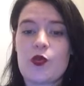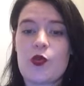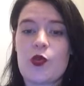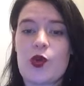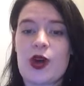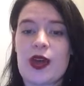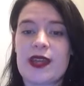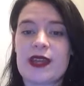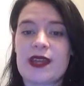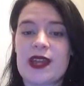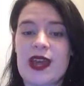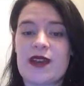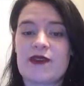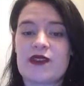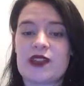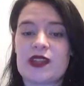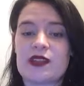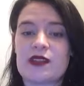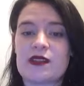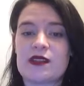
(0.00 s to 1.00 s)
what
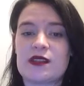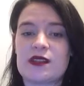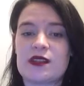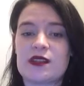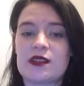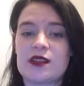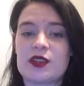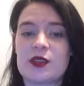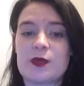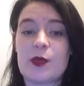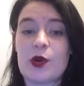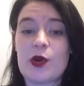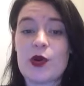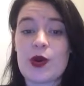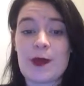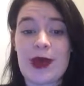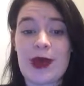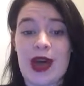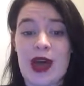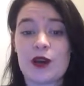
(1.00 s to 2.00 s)
Evans
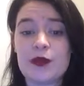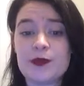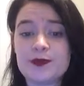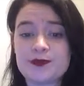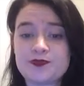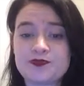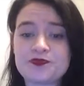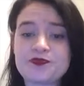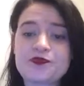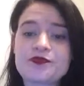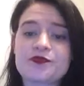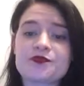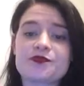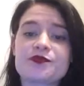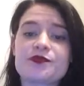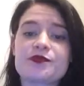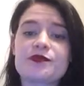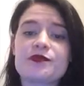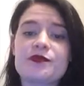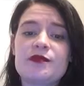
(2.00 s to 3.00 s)
spoke about.
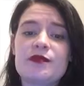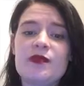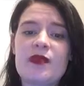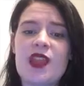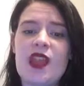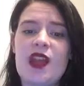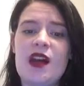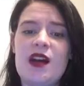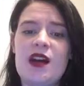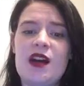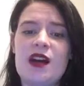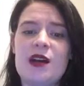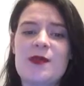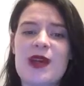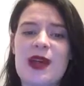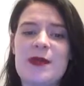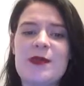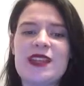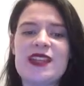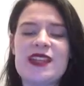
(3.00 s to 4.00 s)

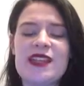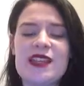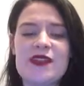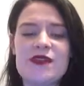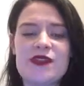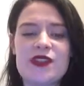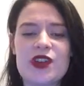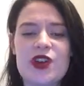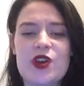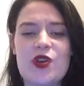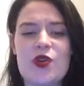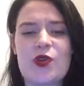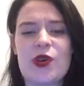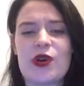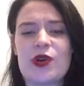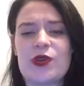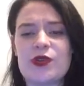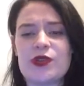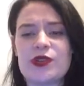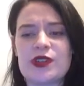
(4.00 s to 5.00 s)
I believe the
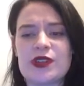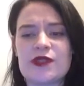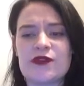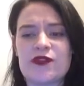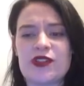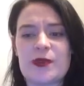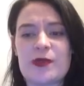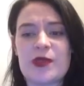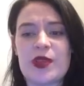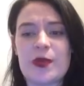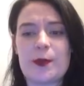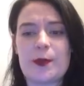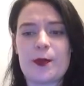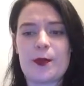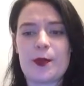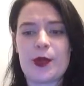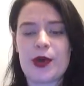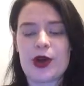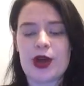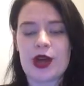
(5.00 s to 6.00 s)
quote from the
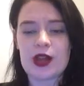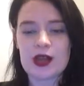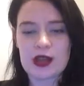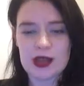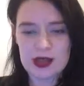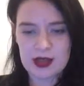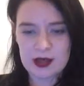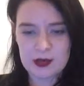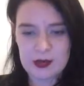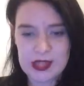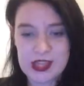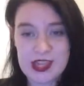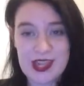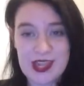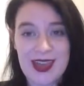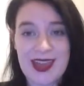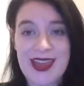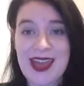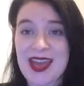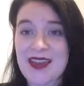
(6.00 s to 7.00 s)
book, which
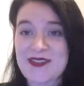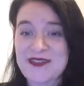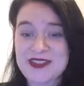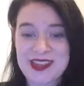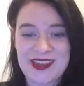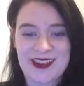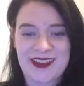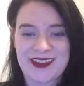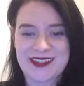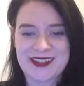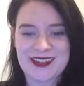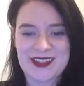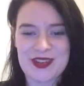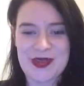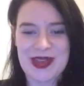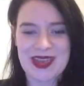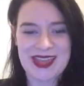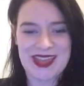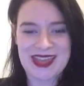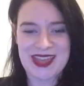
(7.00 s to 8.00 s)
I have here
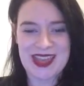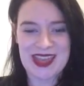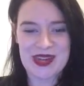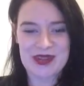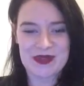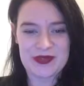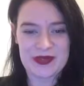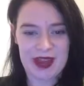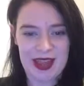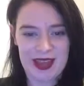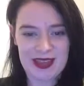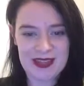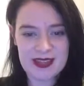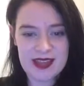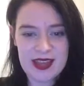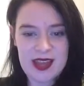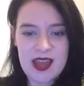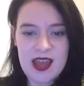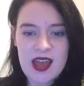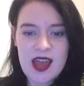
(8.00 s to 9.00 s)
so I can get it right.
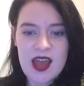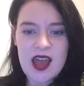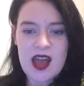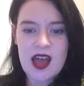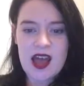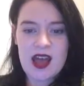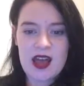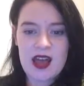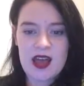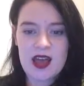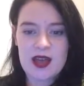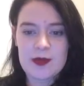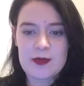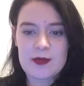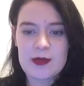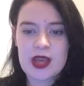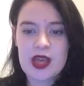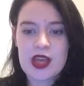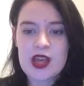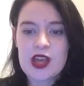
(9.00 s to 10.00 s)

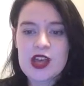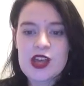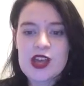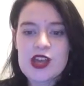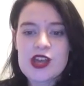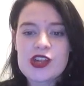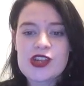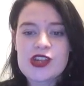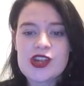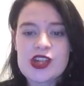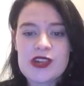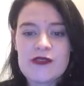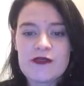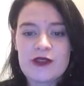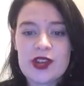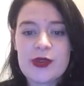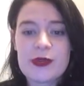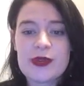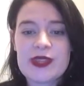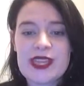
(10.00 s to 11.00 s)
Um, she
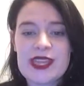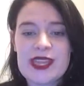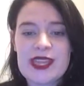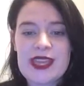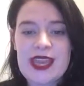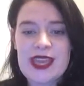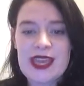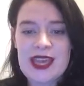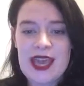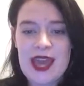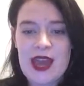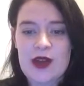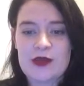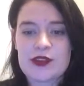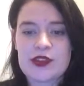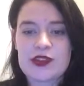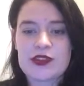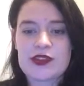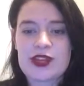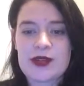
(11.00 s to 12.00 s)
frequently
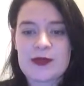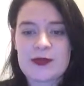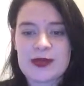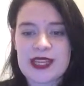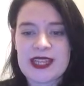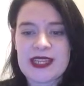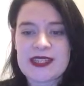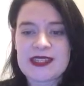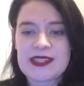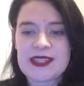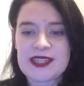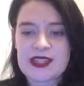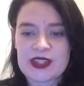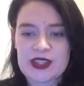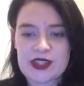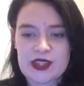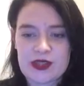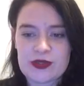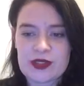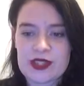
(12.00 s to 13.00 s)
encountered complaints and
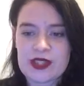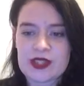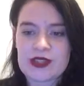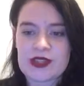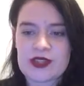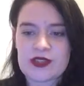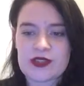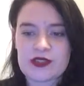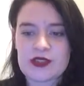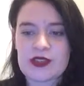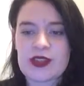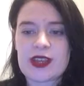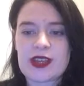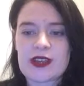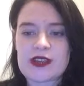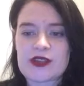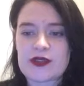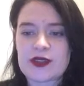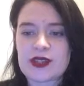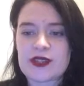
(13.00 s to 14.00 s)
excuses concerning
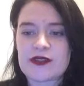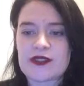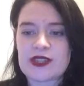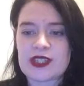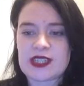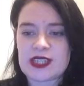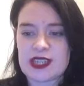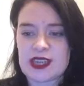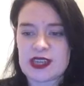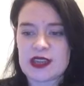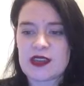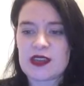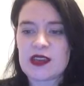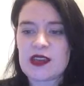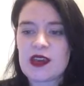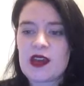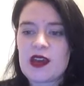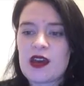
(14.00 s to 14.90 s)
issues of fatigue.